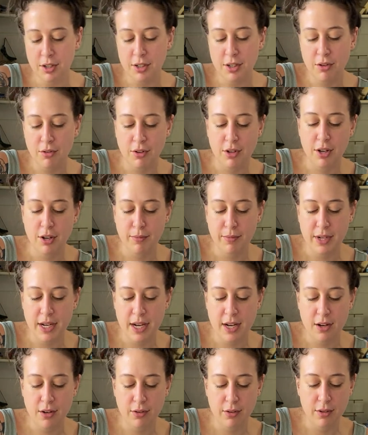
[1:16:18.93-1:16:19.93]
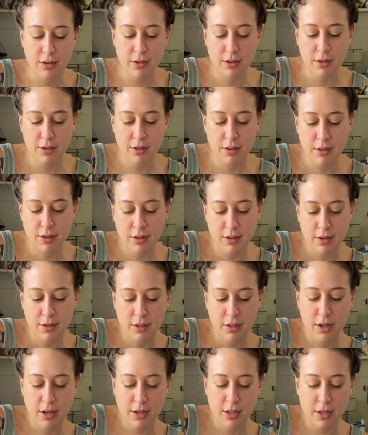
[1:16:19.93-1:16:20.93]
don't come down
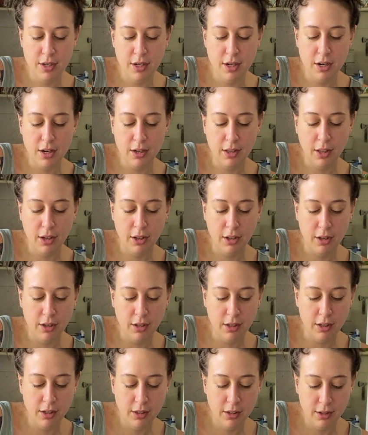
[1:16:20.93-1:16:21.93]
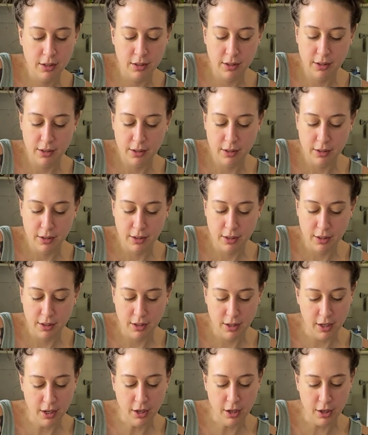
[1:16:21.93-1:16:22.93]
into our little
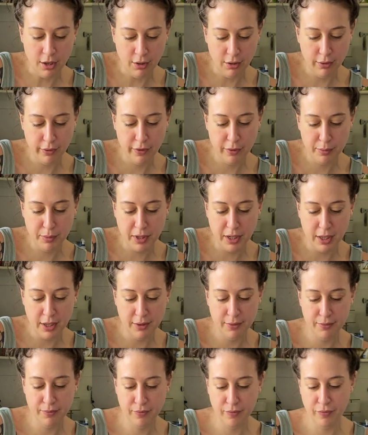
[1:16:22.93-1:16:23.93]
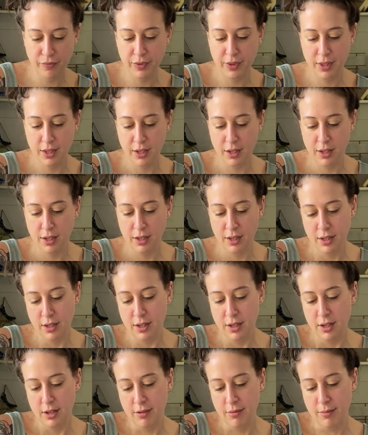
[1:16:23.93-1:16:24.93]
alcove, but
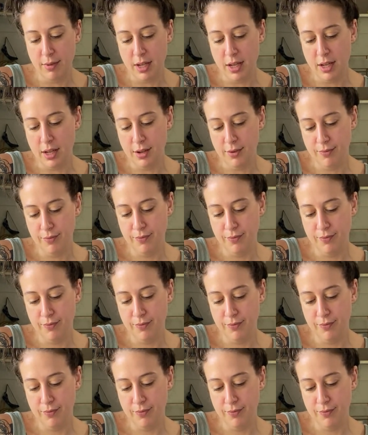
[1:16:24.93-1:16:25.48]
man,